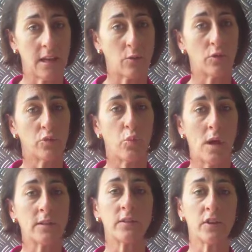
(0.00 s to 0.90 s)
equals
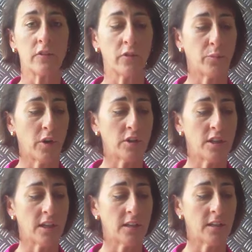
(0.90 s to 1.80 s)
one serve of
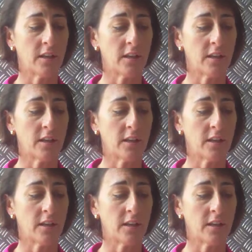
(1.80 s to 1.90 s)
protein.